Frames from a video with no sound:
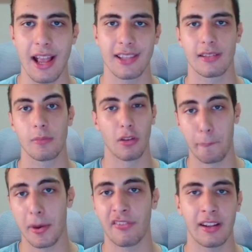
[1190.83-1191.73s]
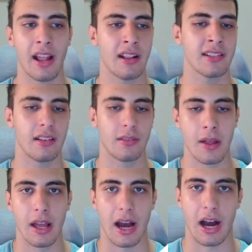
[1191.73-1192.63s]
That's the perfect cadence
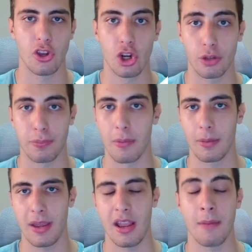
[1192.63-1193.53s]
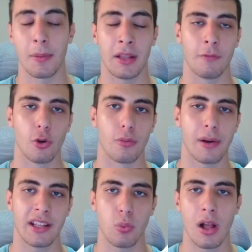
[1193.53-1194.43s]
that you should probably be implementing for your
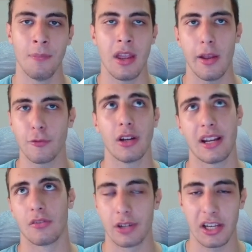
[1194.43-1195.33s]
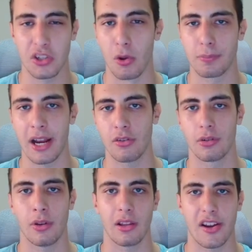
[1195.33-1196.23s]
brand as well. If you're like a really small brand,
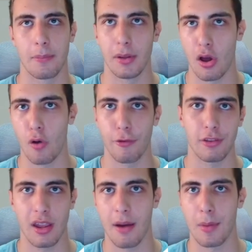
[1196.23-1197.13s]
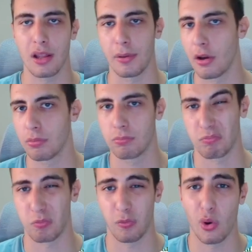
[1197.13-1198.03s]
you're doing like below 50K a month, below
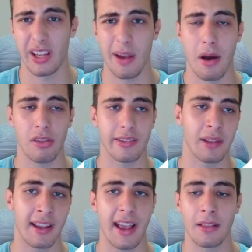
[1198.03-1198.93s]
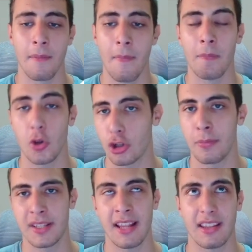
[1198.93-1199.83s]
40K a month, something like that, you
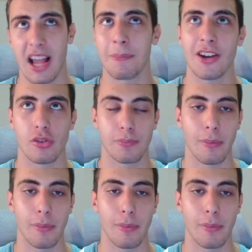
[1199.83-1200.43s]
shouldn't be sending that much.